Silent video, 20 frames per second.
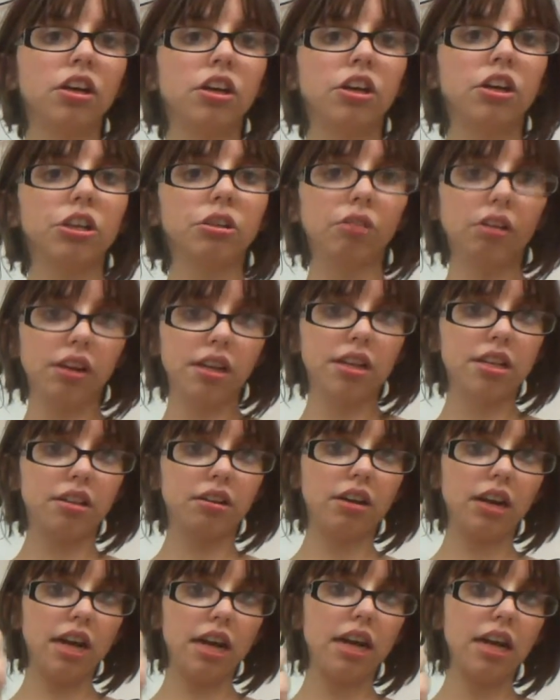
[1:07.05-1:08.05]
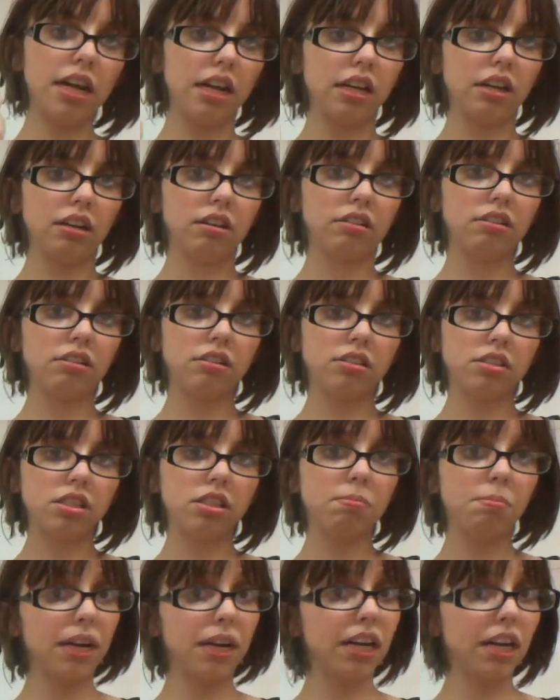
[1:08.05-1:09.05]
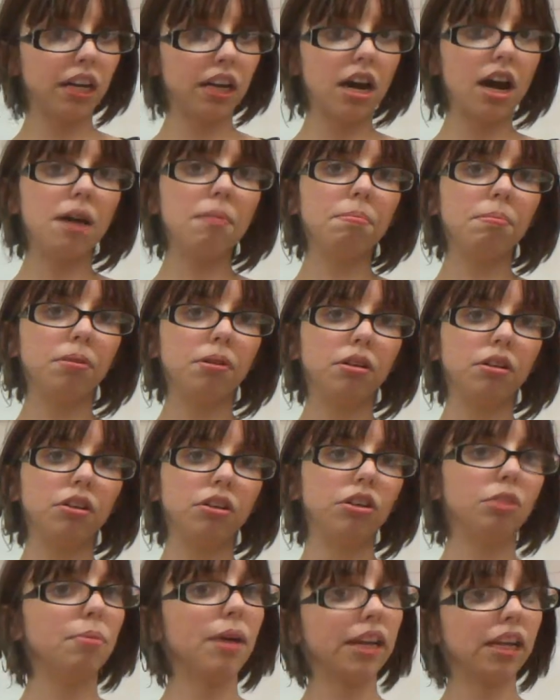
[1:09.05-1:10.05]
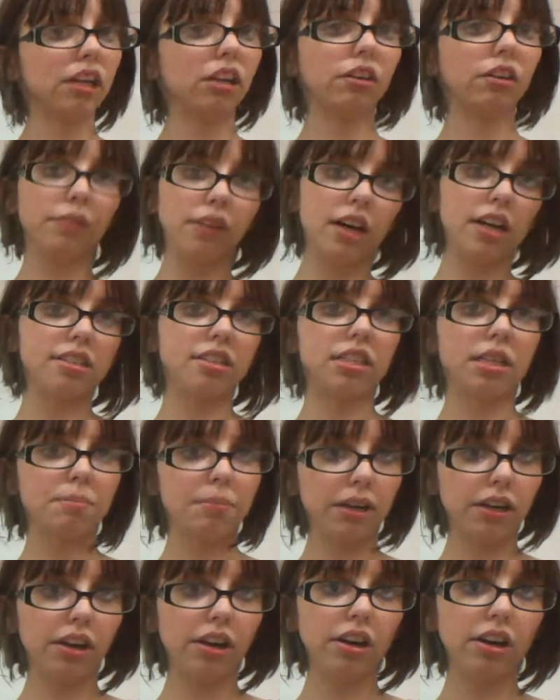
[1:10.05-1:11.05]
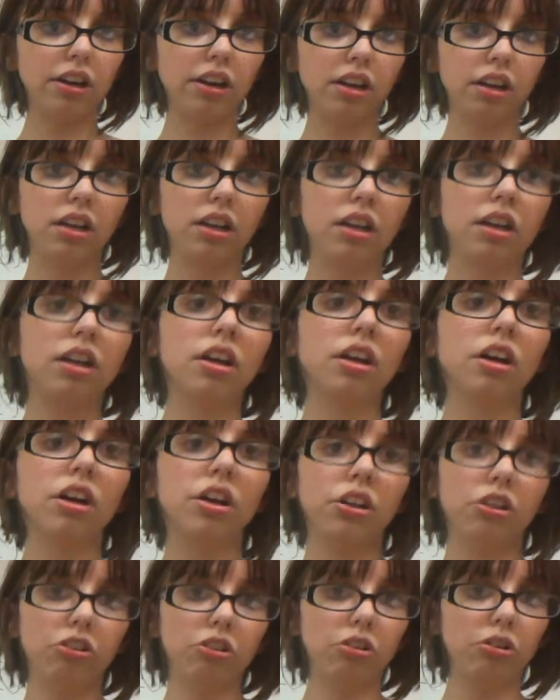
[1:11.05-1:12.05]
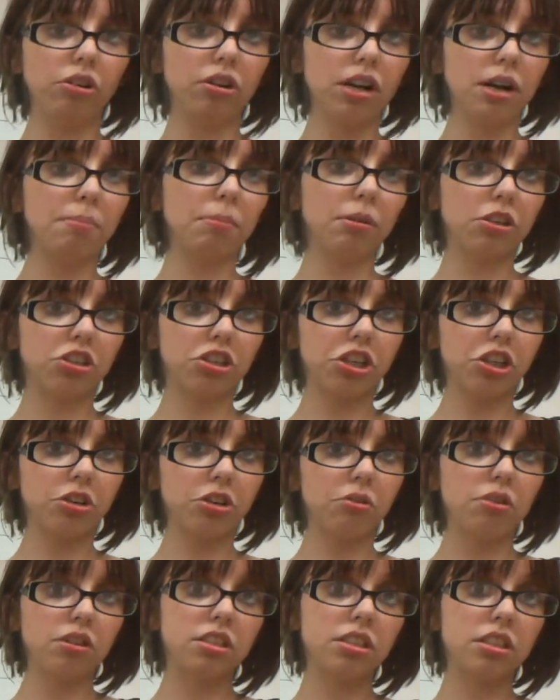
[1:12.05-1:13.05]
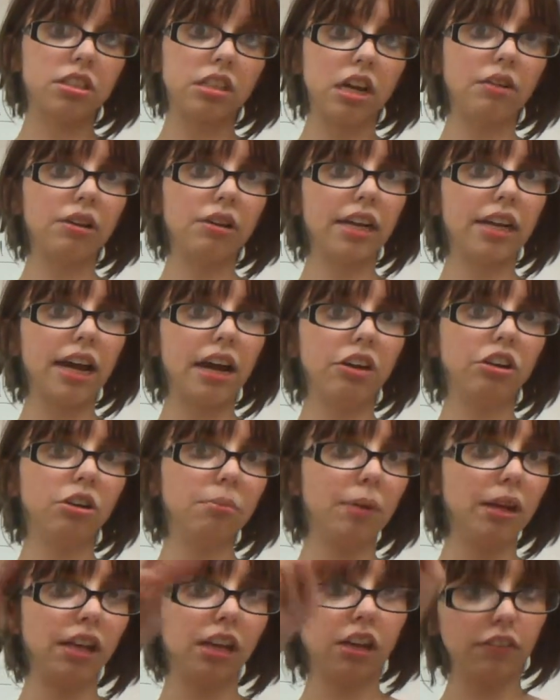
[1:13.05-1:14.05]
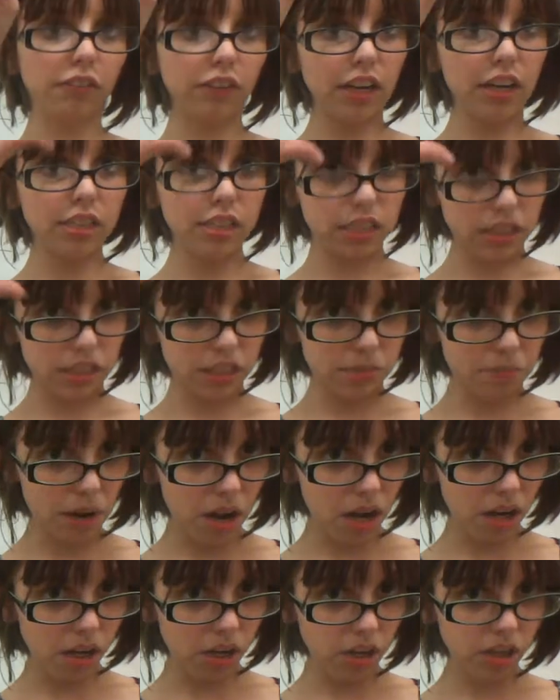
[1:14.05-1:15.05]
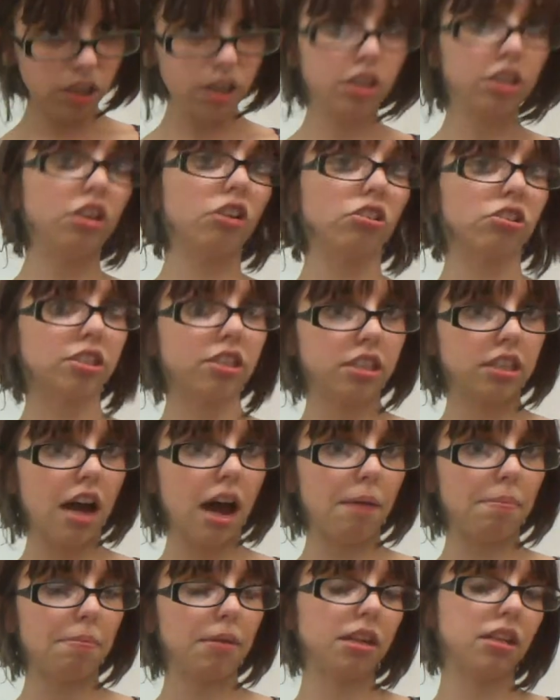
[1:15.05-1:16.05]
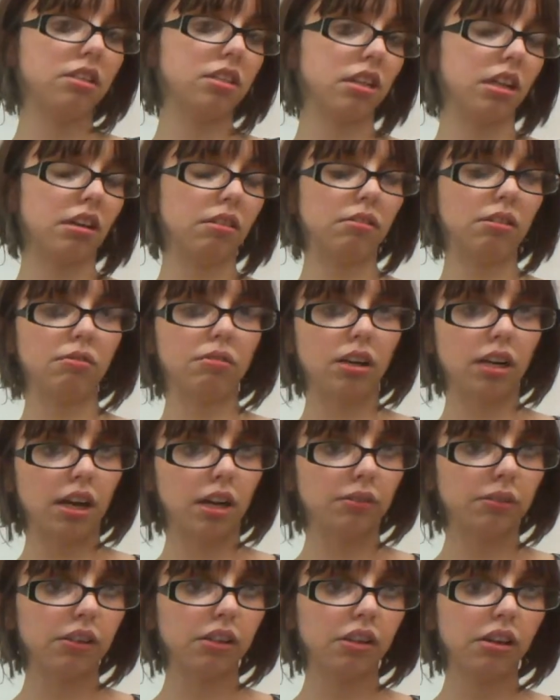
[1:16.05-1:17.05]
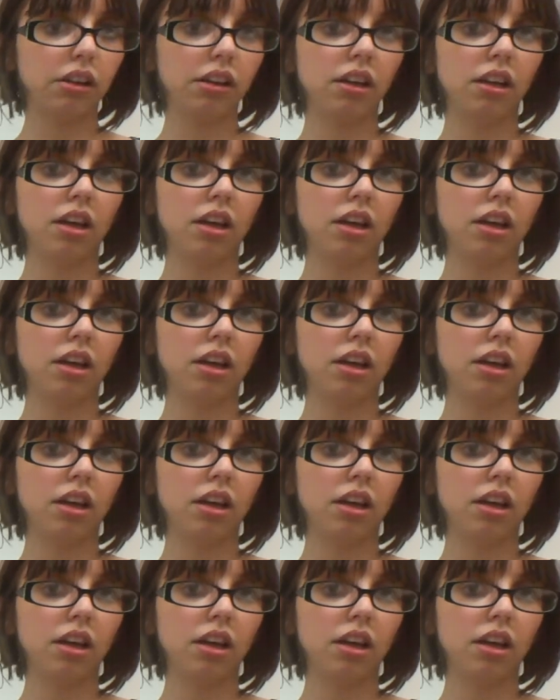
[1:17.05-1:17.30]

You are either A, speeding up, you're making your velocity bigger. You're number two, slowing down, you're making your velocity smaller. You're stopping, slowing, whatever.